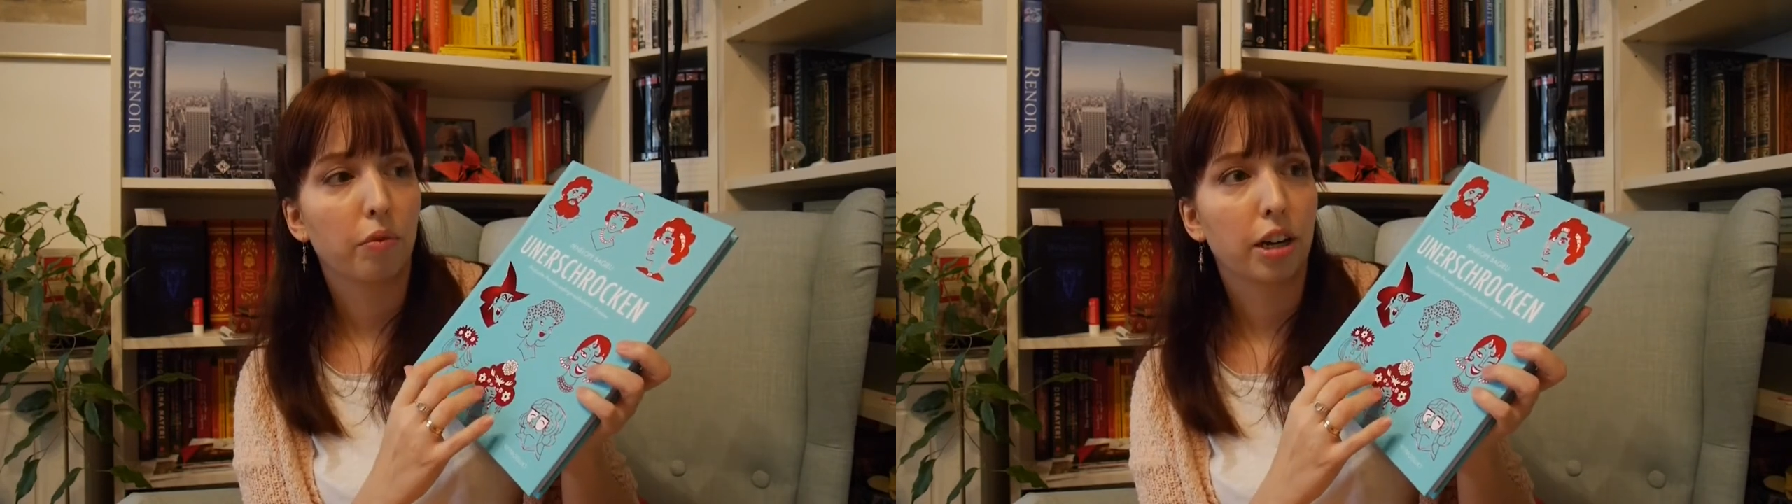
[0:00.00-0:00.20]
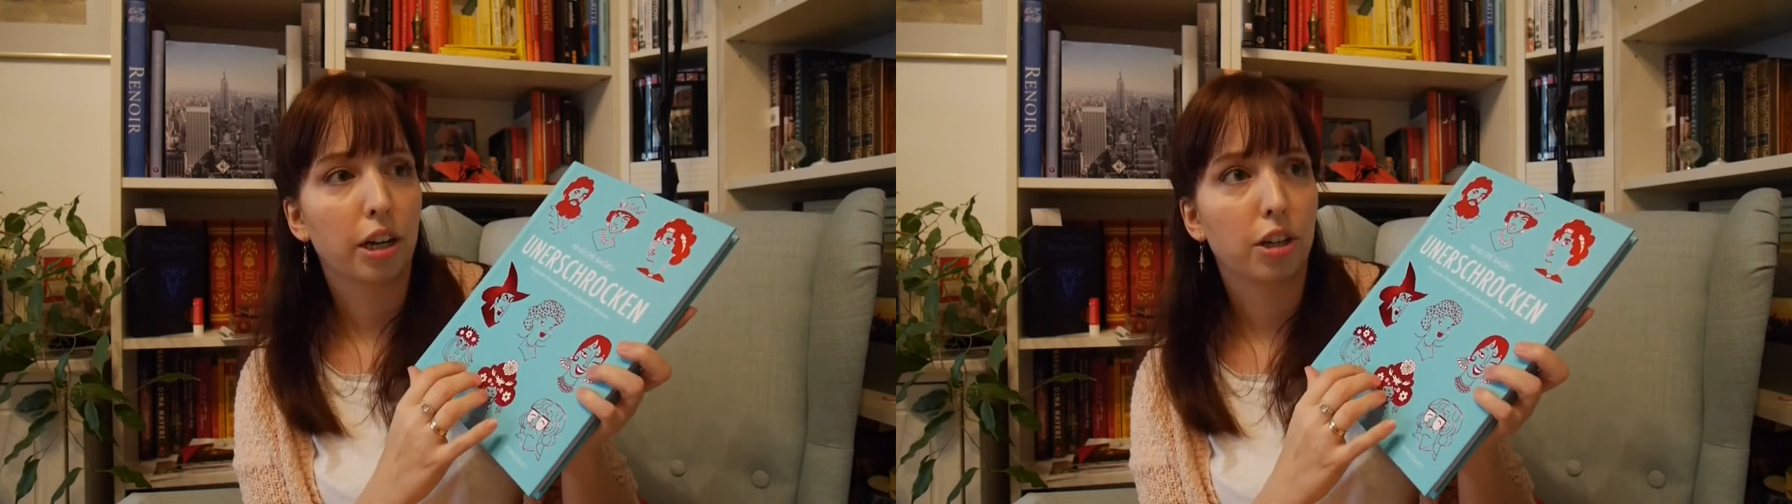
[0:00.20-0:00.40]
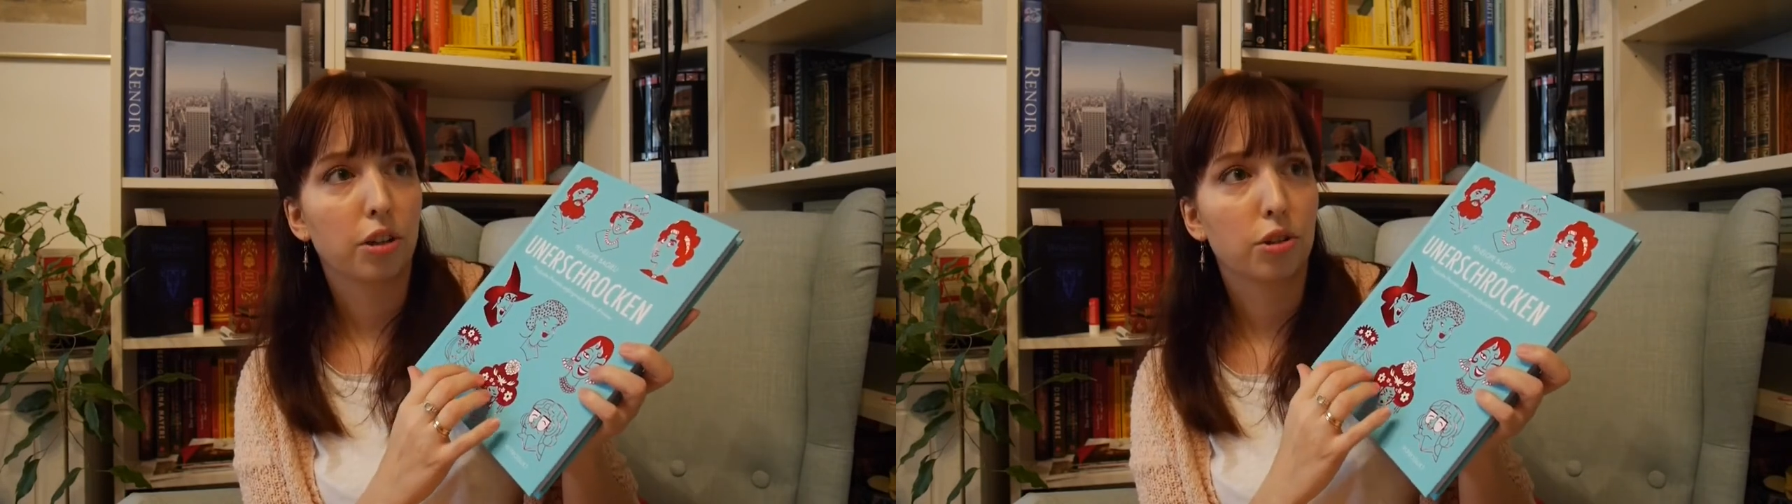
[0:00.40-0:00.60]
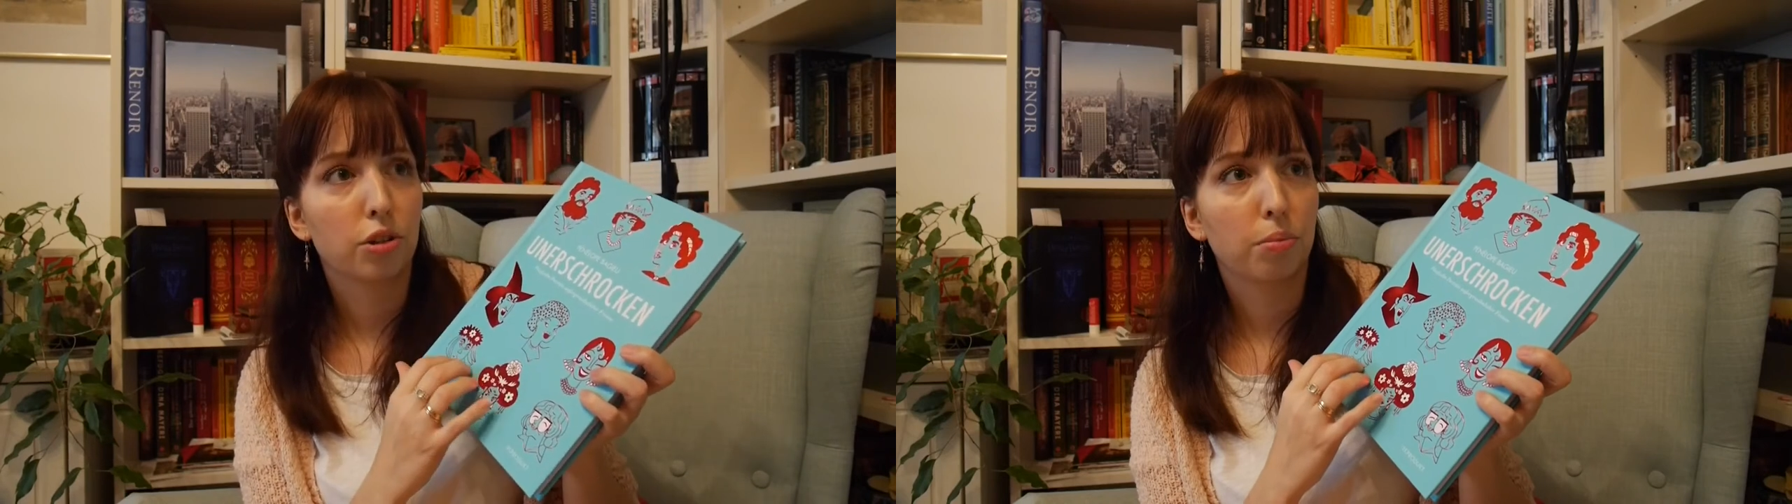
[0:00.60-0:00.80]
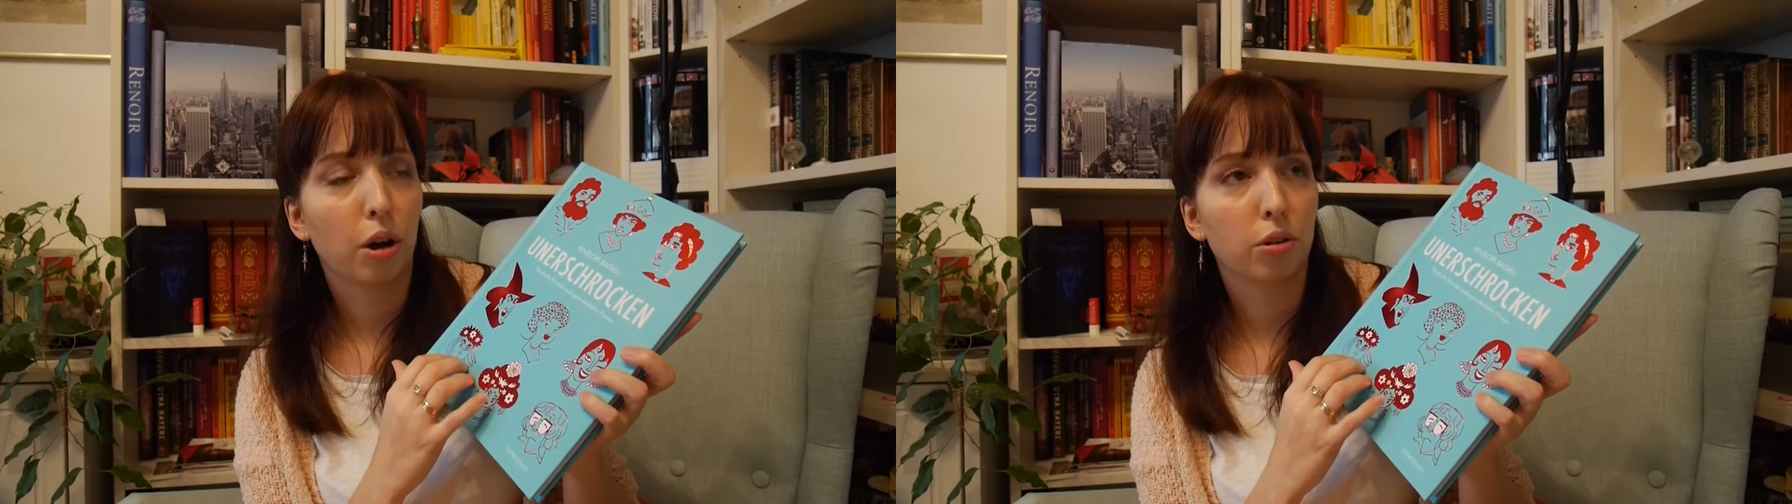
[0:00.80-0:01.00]
where you're
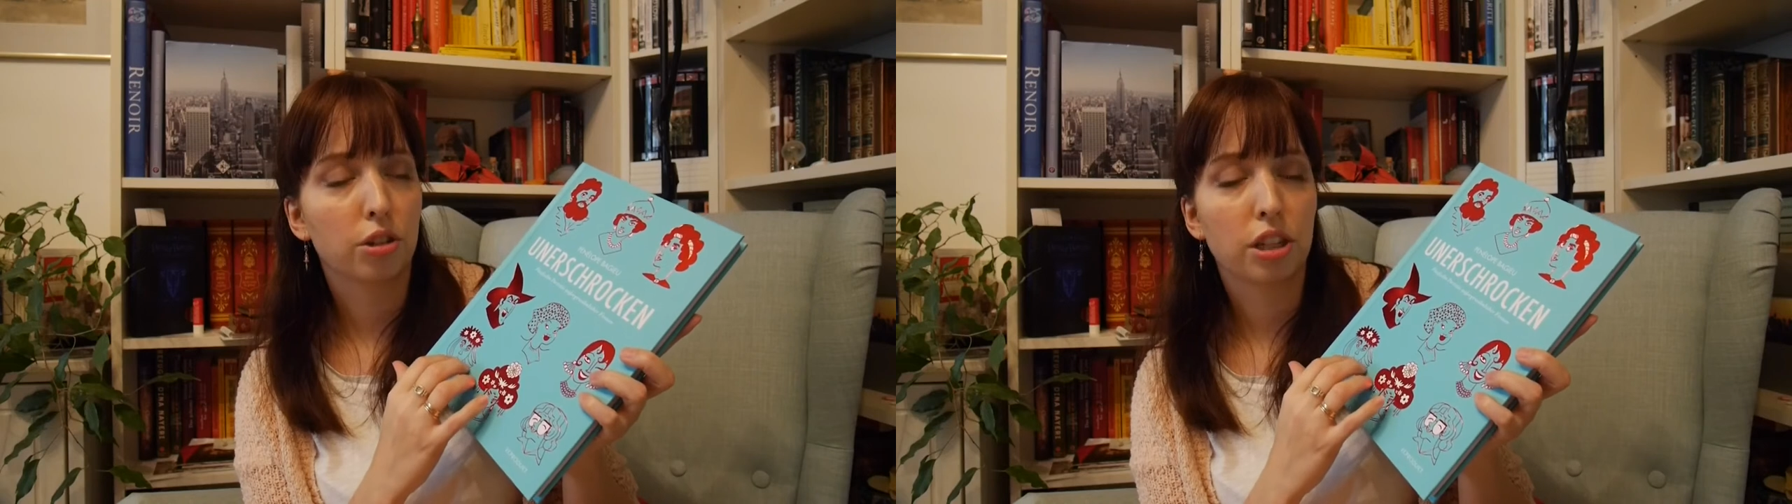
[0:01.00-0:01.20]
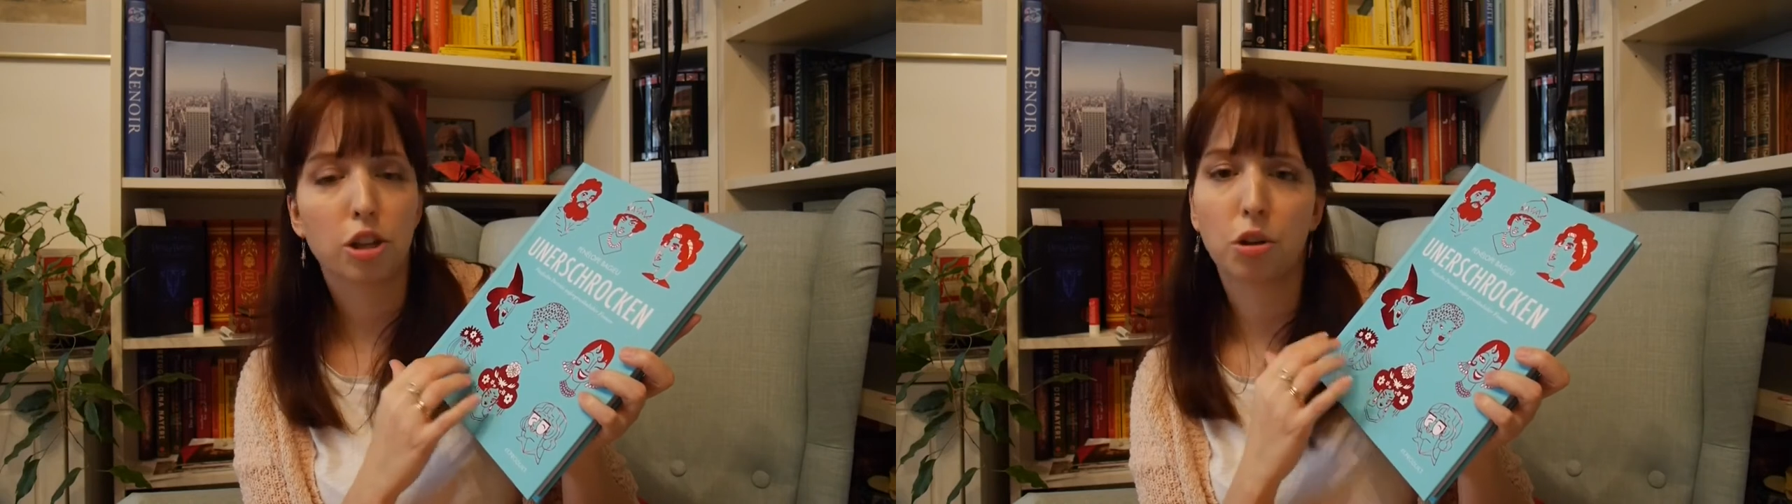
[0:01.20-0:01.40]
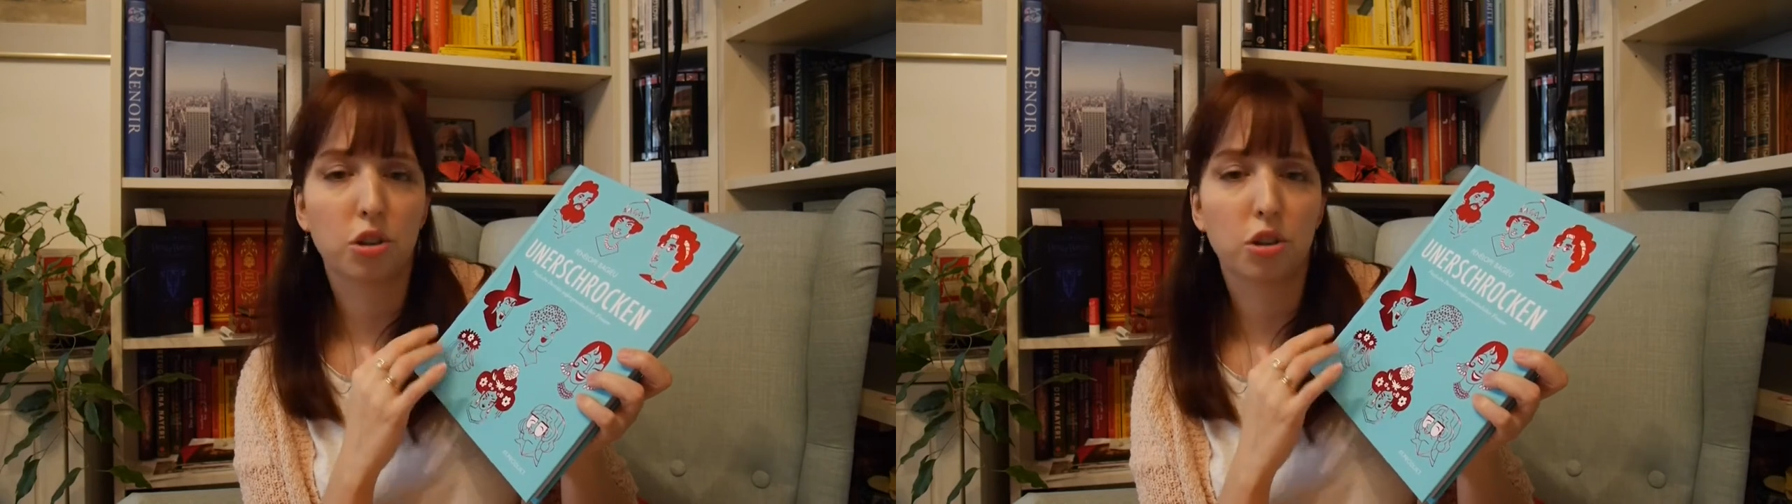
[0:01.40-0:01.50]
supposed, you know,